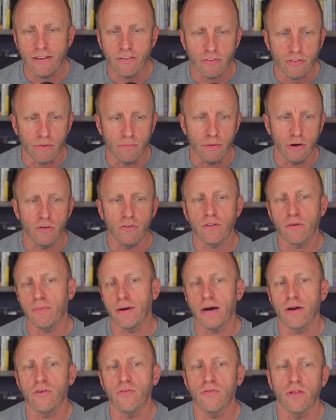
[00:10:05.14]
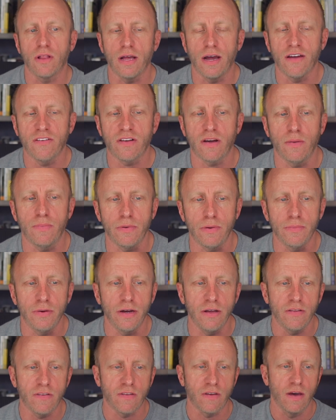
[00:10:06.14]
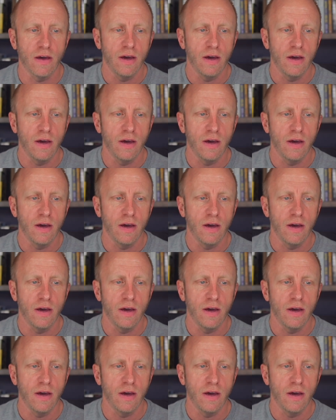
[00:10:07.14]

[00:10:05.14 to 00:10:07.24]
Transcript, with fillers: the most about over the last couple months.